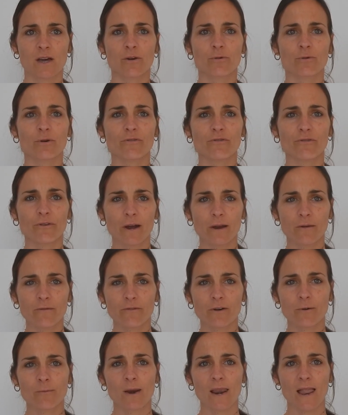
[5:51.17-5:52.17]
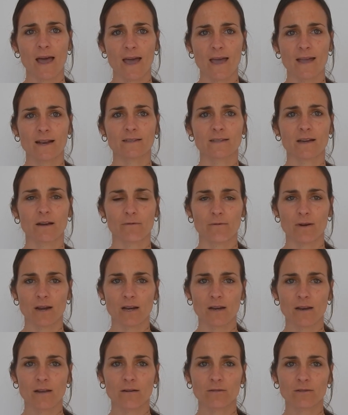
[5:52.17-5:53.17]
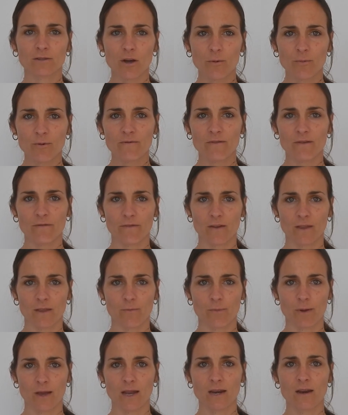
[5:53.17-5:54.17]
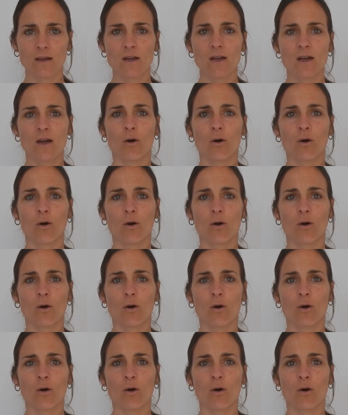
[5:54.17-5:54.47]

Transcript: Refrain from laying directly on top of the feather bed.